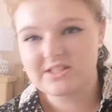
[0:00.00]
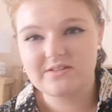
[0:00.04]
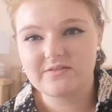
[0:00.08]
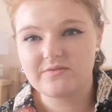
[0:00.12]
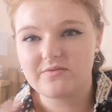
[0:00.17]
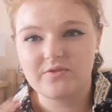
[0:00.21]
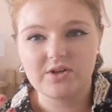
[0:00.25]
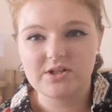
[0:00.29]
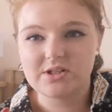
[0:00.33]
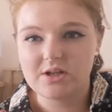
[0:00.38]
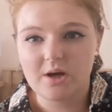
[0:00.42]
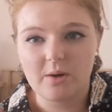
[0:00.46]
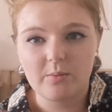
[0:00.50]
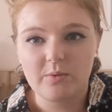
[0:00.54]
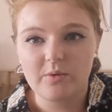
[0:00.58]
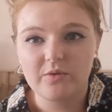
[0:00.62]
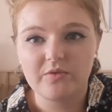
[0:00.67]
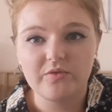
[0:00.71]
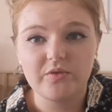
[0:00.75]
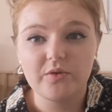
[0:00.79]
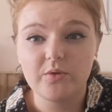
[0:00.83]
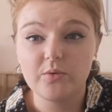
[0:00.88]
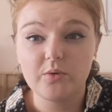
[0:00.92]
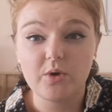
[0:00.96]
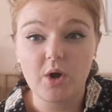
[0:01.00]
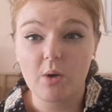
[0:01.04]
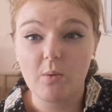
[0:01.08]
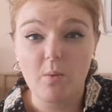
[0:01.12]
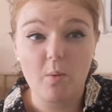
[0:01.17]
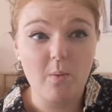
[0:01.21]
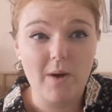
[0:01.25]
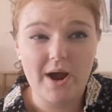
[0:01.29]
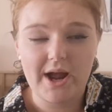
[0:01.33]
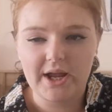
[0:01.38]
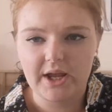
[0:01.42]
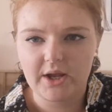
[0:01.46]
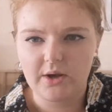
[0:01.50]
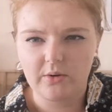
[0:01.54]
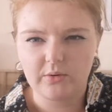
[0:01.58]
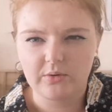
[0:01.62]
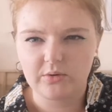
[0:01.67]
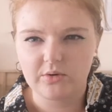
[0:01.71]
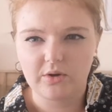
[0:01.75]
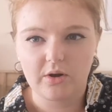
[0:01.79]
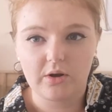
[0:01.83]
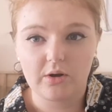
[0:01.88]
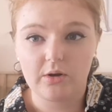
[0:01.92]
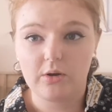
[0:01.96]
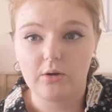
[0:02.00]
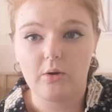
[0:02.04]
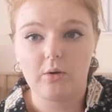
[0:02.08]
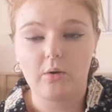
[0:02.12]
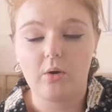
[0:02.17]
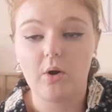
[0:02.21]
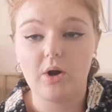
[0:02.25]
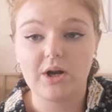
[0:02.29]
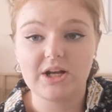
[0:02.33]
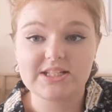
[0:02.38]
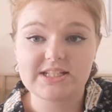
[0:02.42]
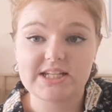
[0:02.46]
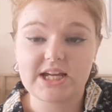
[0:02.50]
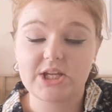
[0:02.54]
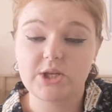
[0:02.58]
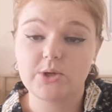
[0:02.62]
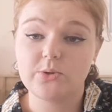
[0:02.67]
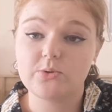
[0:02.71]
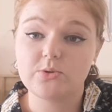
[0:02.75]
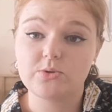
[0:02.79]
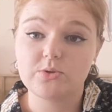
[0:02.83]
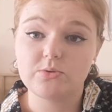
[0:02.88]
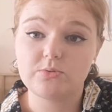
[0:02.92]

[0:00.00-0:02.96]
for example, if you go away on a long holiday, you